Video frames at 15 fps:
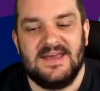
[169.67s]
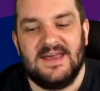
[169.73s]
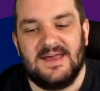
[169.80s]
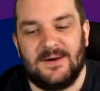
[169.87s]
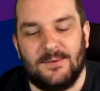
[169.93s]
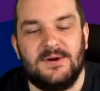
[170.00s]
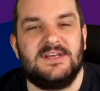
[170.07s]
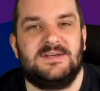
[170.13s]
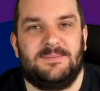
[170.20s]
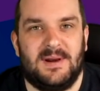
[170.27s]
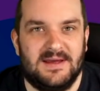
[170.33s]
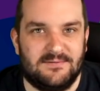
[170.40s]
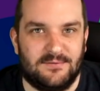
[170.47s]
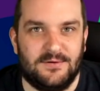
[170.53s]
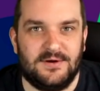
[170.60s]
I wanted to
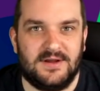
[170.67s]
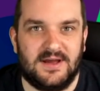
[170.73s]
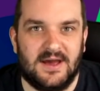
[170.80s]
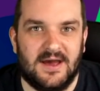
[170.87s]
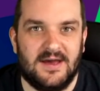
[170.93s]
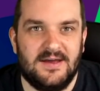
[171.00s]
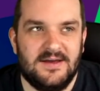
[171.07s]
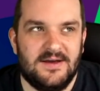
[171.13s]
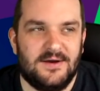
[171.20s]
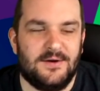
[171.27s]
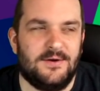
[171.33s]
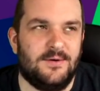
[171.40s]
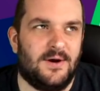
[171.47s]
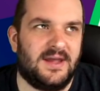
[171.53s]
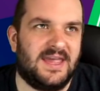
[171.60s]
play Rudiger,
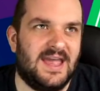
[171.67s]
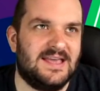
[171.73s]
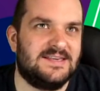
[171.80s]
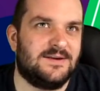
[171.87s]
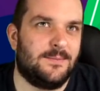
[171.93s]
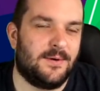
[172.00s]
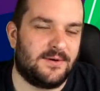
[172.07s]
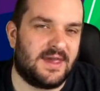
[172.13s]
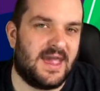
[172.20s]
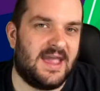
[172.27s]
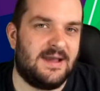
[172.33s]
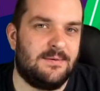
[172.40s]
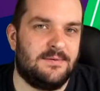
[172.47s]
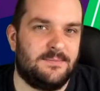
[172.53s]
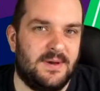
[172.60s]
who I guess I'm
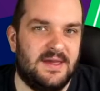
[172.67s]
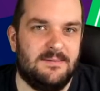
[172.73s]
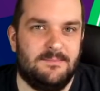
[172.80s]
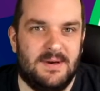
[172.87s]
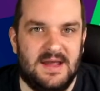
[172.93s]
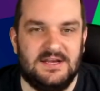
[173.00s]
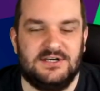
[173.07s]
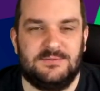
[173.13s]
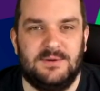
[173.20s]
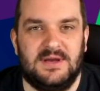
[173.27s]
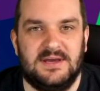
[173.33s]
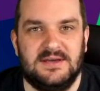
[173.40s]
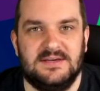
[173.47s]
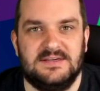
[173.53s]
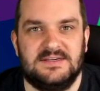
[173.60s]
okay with being benched
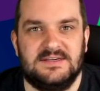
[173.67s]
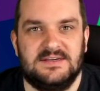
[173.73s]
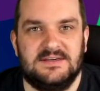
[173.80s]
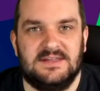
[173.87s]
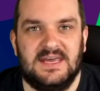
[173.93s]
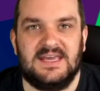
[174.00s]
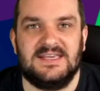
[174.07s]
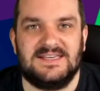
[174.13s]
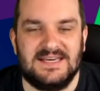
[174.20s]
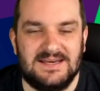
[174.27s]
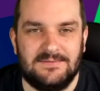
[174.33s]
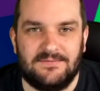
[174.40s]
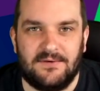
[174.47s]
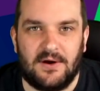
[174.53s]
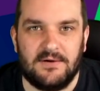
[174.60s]
because they
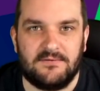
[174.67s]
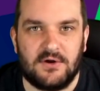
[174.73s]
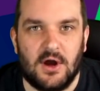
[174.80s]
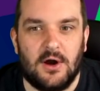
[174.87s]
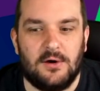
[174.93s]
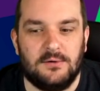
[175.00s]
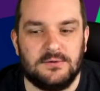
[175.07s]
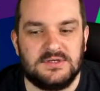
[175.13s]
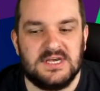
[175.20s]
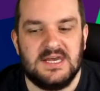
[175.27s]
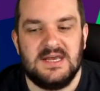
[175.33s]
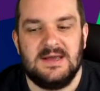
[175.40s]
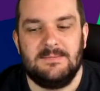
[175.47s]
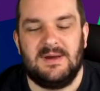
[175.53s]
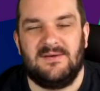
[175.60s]
conceded 5 goals.
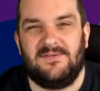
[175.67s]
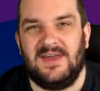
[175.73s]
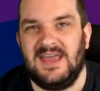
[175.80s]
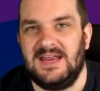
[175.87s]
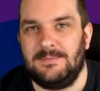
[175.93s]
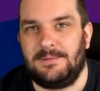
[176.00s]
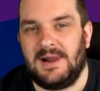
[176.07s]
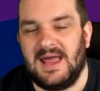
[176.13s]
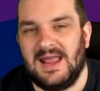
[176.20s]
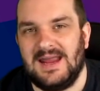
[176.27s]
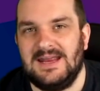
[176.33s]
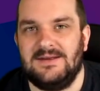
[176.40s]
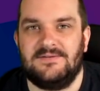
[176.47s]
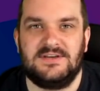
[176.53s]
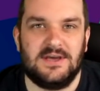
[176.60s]
But if he'd
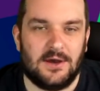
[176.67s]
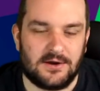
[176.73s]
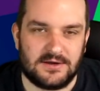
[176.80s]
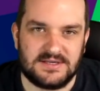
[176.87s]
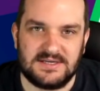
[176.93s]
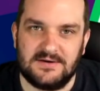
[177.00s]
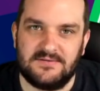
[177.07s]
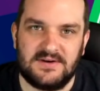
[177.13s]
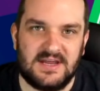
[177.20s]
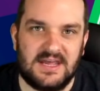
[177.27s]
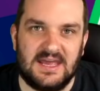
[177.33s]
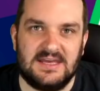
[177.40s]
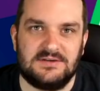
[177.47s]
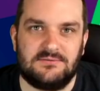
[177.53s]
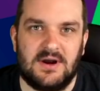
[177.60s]
played, if Thiago Silva didn't
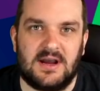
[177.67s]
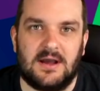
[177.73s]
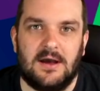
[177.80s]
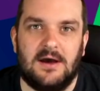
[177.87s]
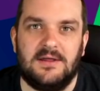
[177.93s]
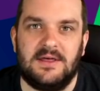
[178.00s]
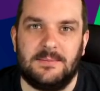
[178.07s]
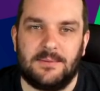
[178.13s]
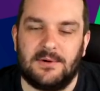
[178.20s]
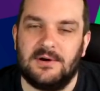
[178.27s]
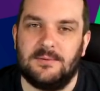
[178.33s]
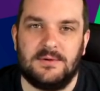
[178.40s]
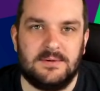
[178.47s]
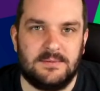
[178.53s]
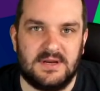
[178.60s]
get his red card, that probably
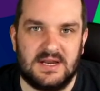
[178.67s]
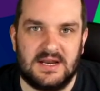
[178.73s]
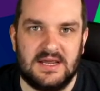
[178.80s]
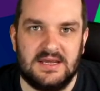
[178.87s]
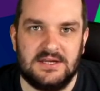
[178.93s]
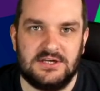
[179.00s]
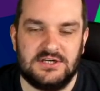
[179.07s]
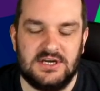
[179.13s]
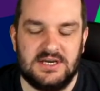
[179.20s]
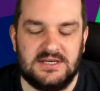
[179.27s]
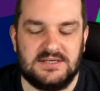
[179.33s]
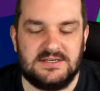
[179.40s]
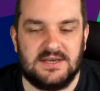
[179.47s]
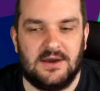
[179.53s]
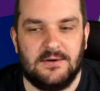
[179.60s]
would have been a clean
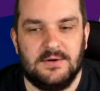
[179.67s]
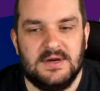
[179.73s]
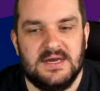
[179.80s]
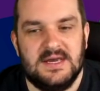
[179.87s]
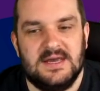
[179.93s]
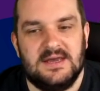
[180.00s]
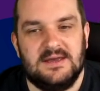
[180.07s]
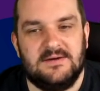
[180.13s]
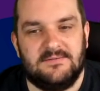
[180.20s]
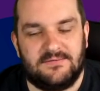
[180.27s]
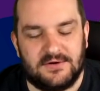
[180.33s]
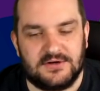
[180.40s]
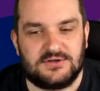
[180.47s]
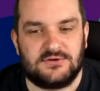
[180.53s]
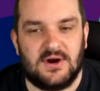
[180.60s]
sheet. So
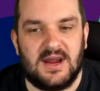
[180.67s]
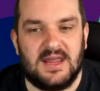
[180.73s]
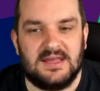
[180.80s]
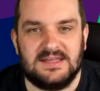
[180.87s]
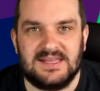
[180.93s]
frustrating.